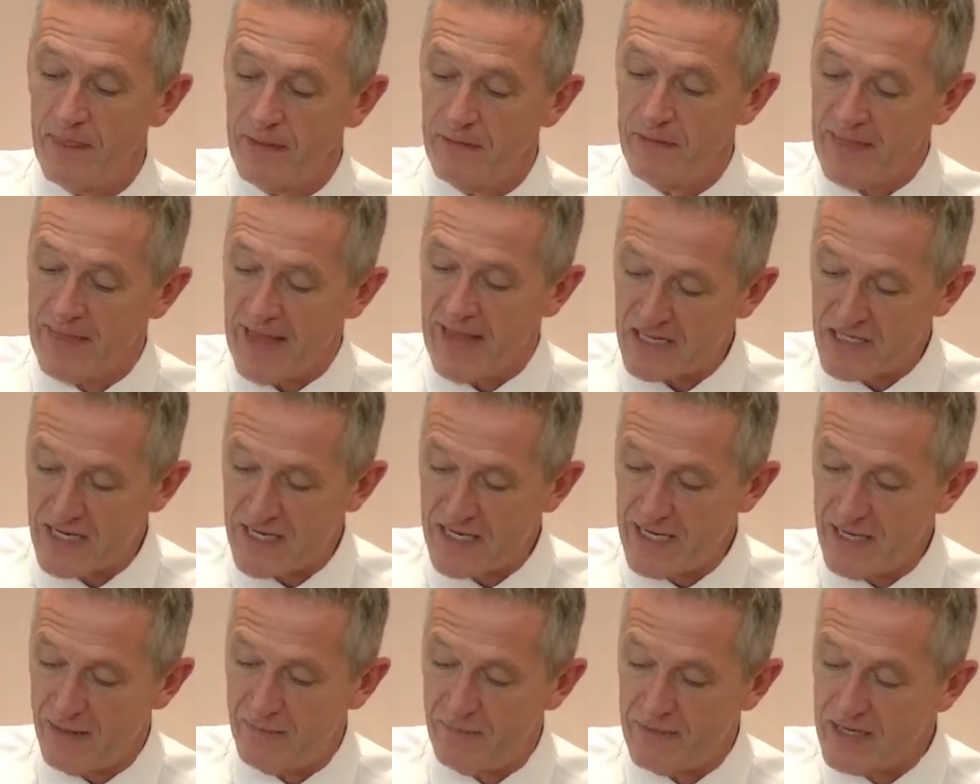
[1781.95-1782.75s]
that's
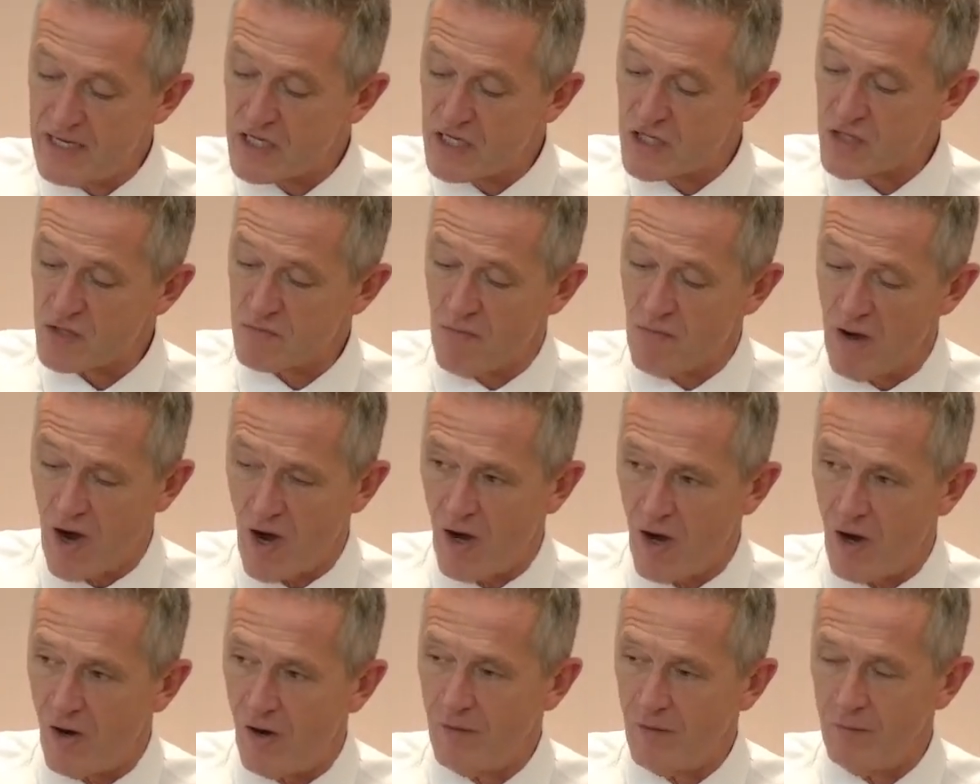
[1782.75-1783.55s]
him. He's
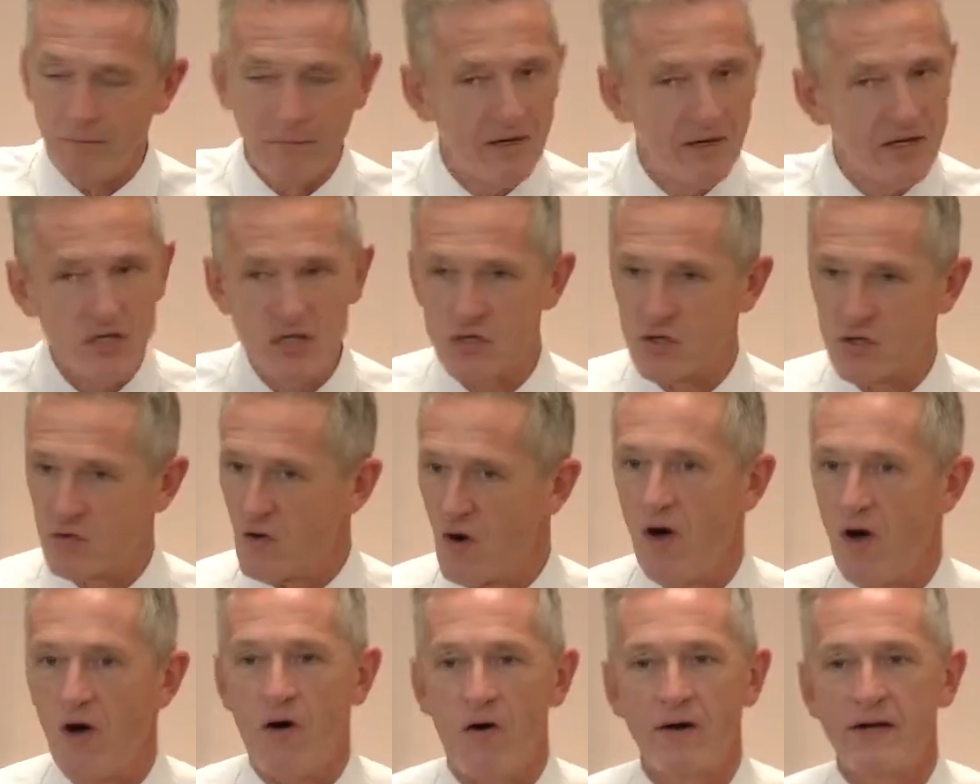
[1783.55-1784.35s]
small, but he's
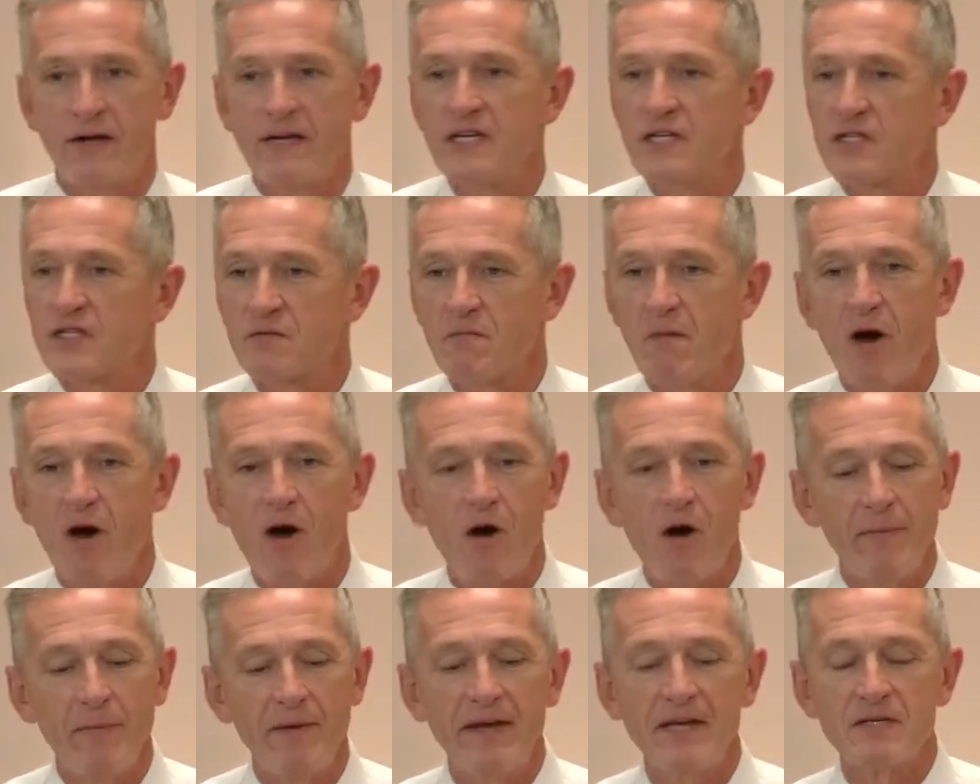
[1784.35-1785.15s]
strong. He's
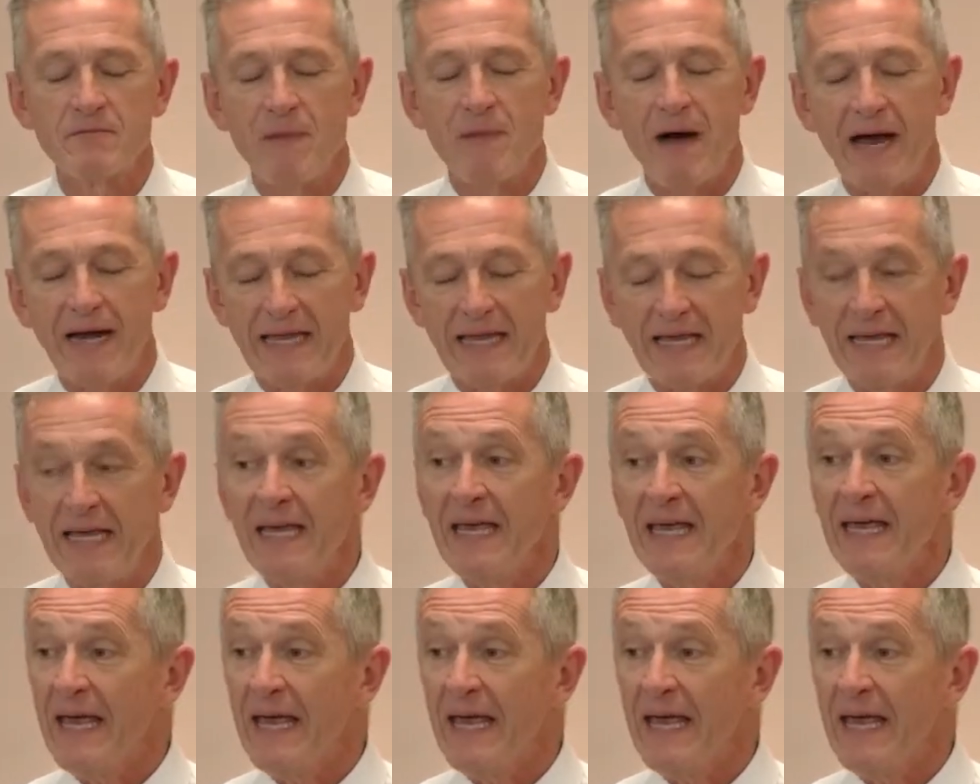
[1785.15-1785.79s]
small, but he's mighty.